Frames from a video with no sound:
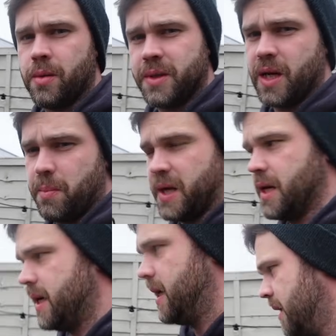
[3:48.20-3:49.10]
we did a
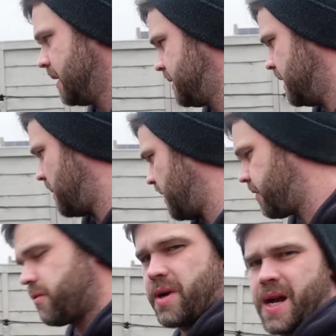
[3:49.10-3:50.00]
burn in, did about
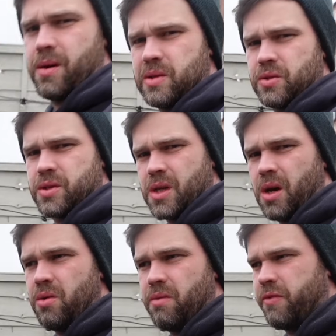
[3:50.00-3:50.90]
3 hours or
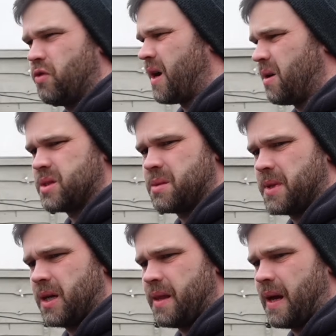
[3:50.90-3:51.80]
so, 4 hours,
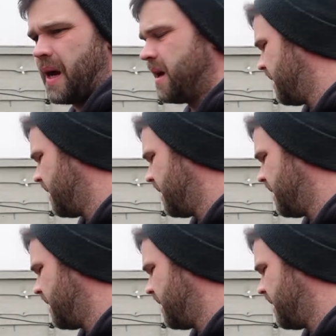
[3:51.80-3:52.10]
something like that.